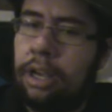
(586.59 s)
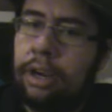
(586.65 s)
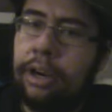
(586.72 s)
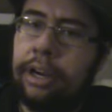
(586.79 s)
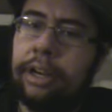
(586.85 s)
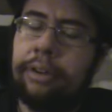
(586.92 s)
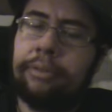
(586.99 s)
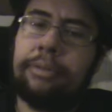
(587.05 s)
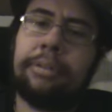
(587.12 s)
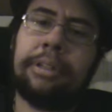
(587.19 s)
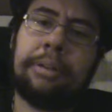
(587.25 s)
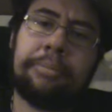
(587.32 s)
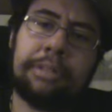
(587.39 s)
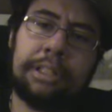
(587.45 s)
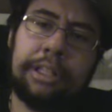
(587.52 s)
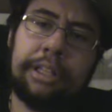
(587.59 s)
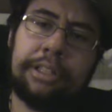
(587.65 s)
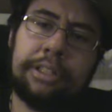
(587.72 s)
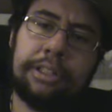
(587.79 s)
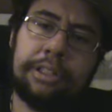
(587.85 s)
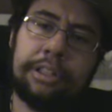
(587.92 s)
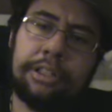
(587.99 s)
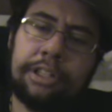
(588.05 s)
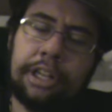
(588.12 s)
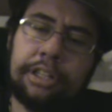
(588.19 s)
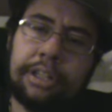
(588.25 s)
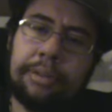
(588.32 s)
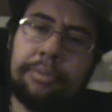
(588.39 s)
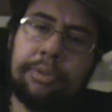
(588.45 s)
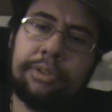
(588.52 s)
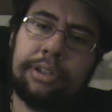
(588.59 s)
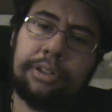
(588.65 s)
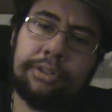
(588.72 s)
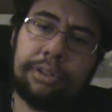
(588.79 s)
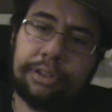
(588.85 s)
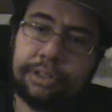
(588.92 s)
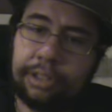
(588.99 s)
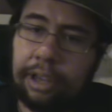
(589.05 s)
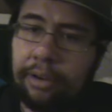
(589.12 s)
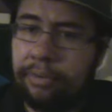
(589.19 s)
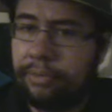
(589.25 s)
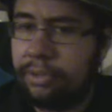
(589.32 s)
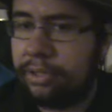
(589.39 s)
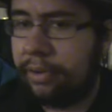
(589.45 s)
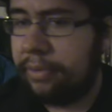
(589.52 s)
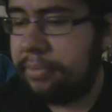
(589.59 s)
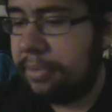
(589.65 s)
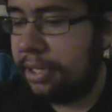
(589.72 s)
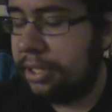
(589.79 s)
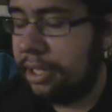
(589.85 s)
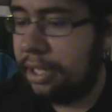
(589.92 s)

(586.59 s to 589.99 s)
Alright, everyone. Name's Jaleez. This is the JJ Mooty Social Game Reviews, everybody.